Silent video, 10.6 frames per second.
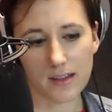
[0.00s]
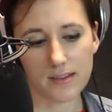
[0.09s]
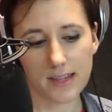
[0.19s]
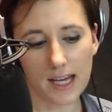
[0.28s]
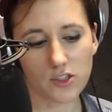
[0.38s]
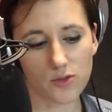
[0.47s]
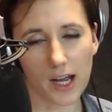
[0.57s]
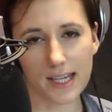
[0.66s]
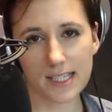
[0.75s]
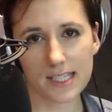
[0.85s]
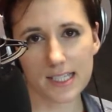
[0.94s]
That's
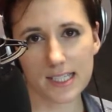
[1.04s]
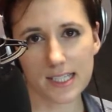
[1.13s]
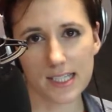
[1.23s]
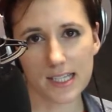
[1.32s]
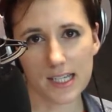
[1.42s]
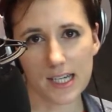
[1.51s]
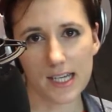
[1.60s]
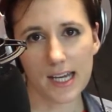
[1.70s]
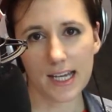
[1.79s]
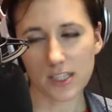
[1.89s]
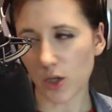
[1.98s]
right.
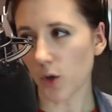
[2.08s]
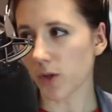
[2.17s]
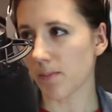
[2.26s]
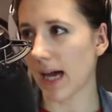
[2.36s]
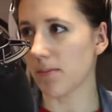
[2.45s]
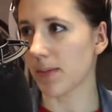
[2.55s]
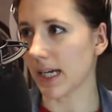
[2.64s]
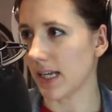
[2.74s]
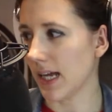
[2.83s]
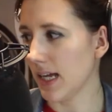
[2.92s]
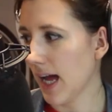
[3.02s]
It's called the
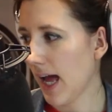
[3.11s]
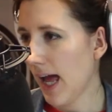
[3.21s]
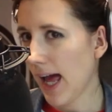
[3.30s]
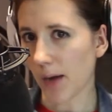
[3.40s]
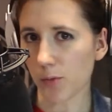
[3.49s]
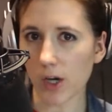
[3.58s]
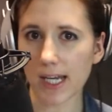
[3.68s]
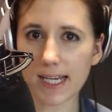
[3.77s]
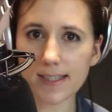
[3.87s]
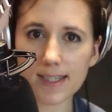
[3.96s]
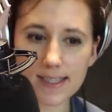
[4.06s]
Manbeanie, and what it
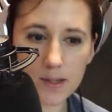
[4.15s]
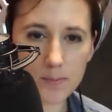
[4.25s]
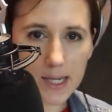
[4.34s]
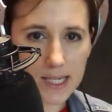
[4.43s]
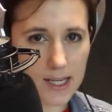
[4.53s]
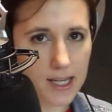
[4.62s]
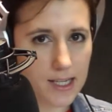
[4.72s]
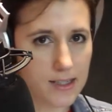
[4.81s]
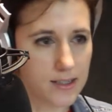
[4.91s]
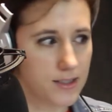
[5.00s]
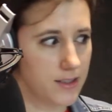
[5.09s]
is, it's a beanie
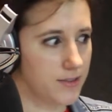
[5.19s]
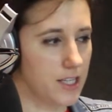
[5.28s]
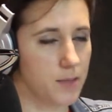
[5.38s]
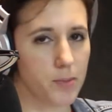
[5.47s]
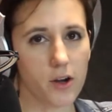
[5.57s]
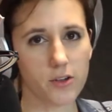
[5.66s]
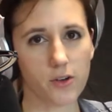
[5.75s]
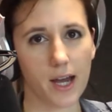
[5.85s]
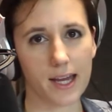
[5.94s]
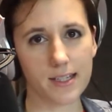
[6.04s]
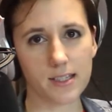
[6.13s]
that you put on your
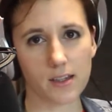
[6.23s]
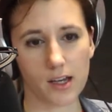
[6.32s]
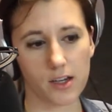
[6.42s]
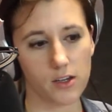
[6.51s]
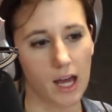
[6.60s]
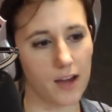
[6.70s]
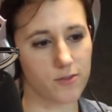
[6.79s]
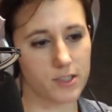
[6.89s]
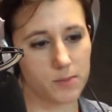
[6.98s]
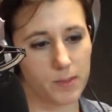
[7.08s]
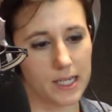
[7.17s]
head, like an
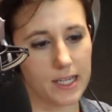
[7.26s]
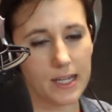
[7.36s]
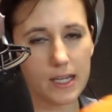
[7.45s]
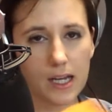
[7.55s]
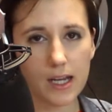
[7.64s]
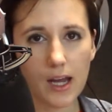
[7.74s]
average beanie.